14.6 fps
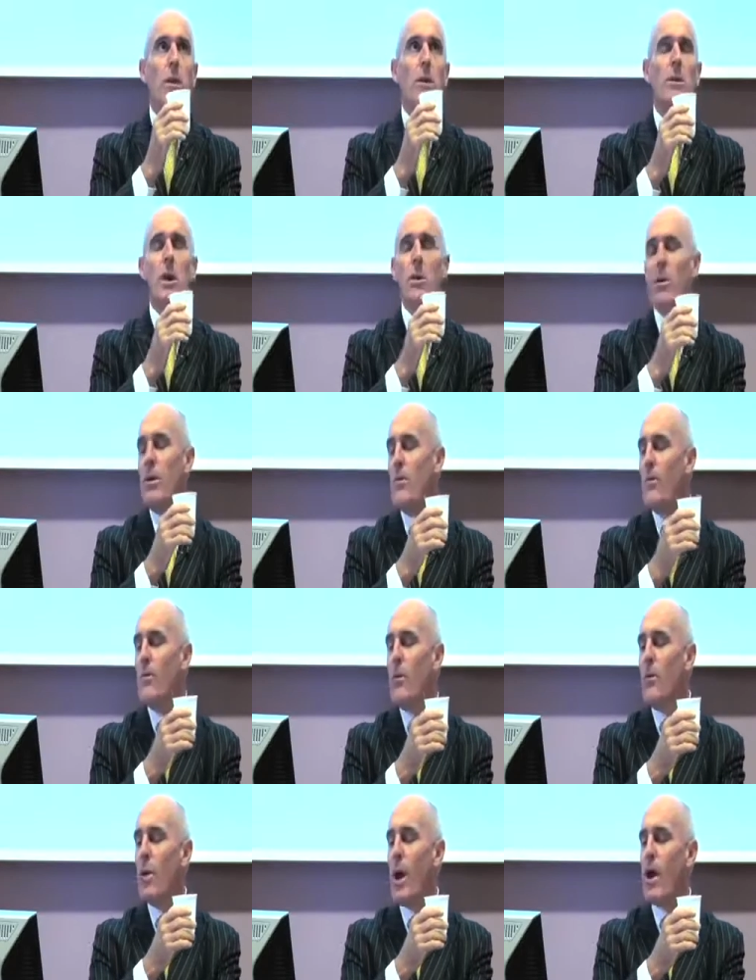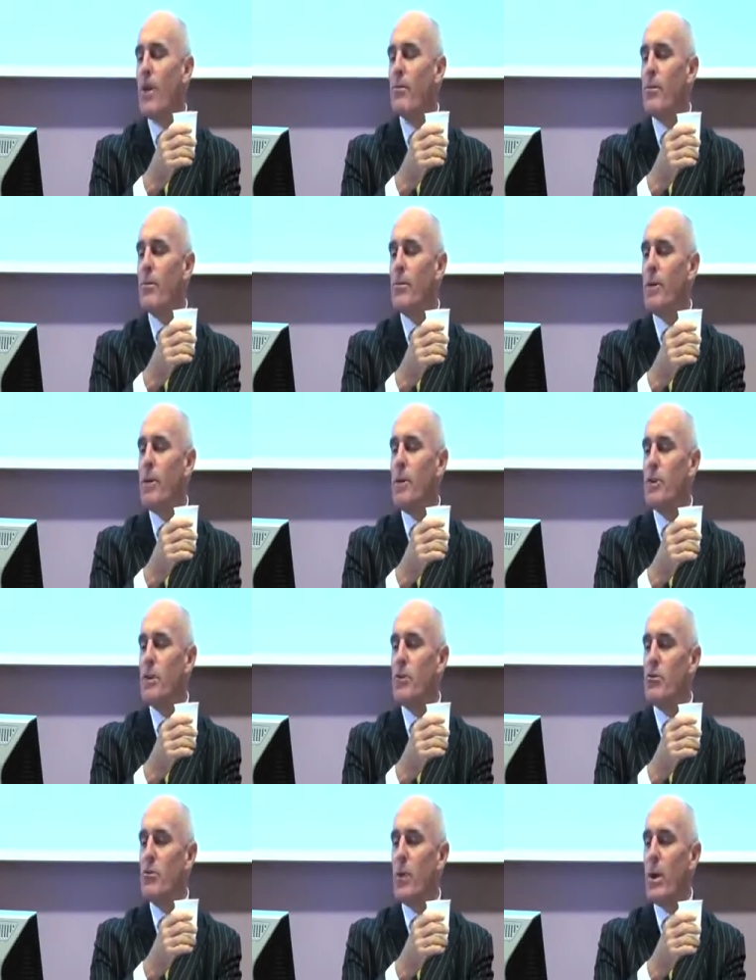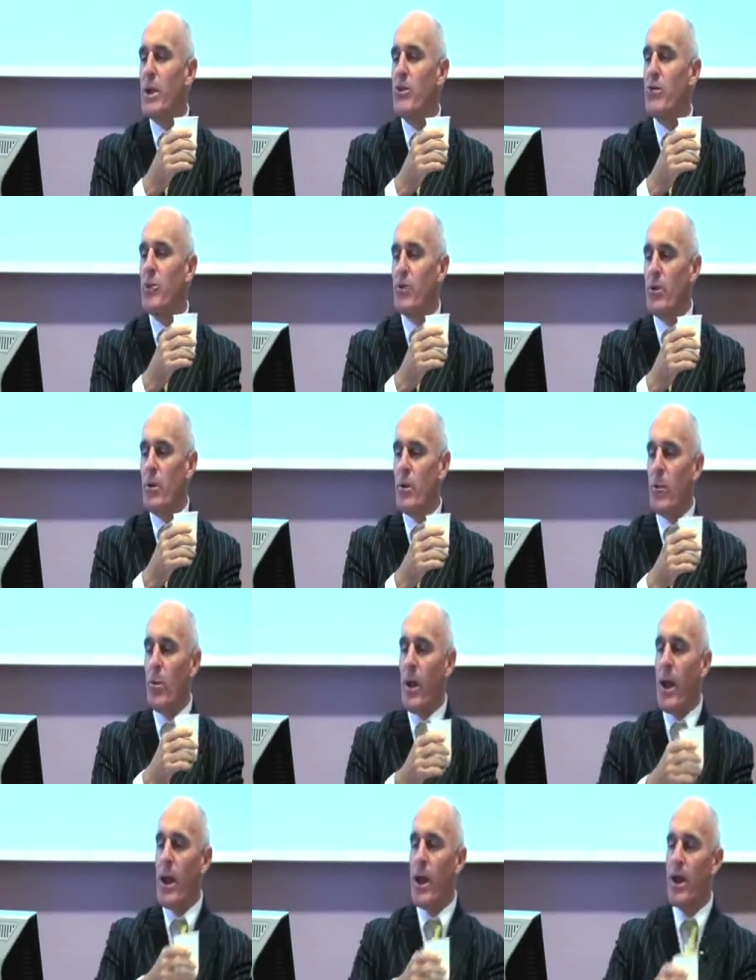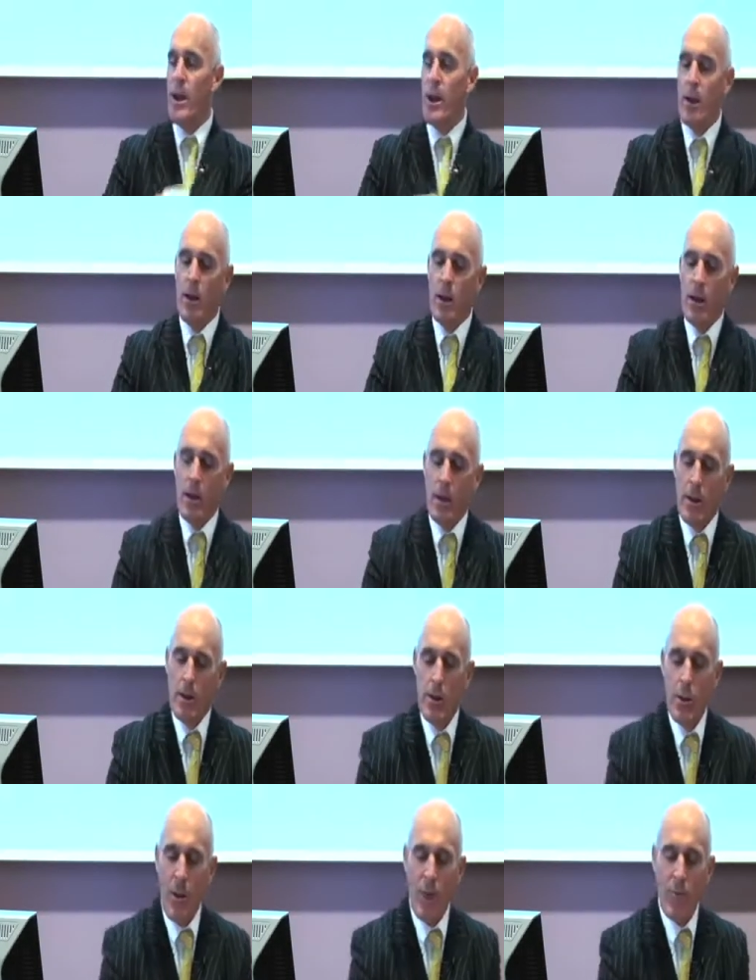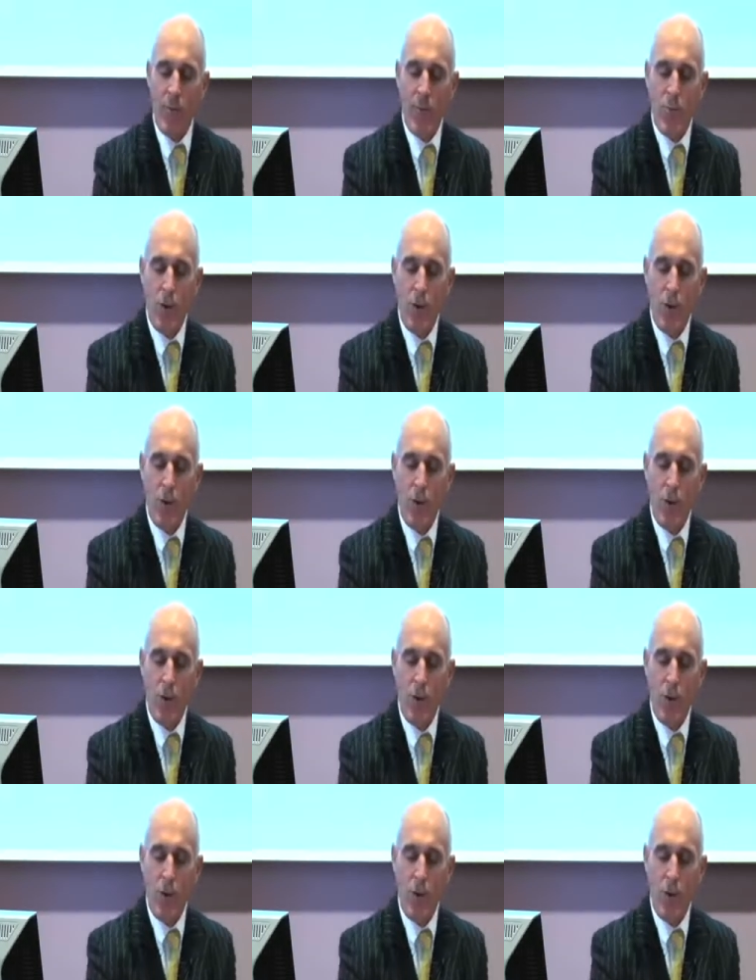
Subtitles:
So if you have the situation where you have the